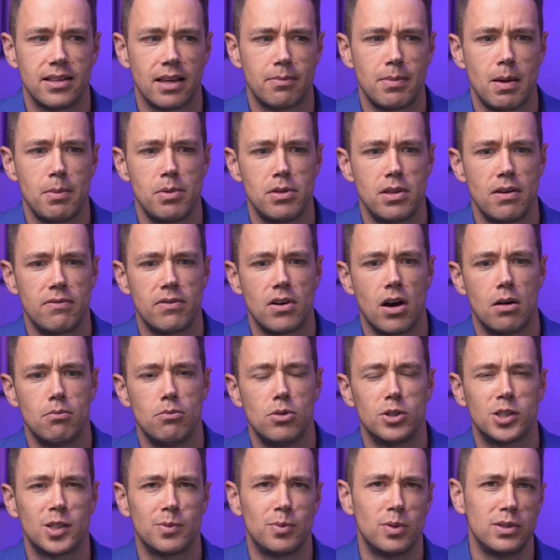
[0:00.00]
Like maybe they've got
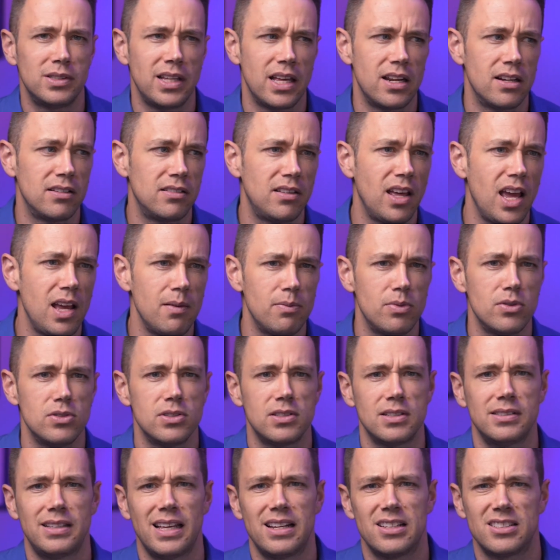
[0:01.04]
multiple data
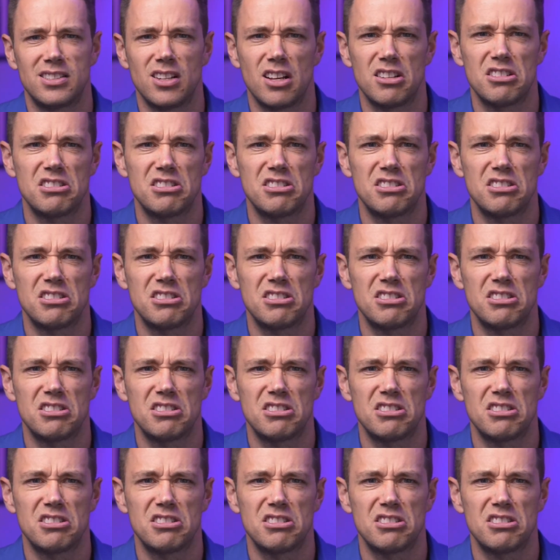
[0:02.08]
tables, the data's not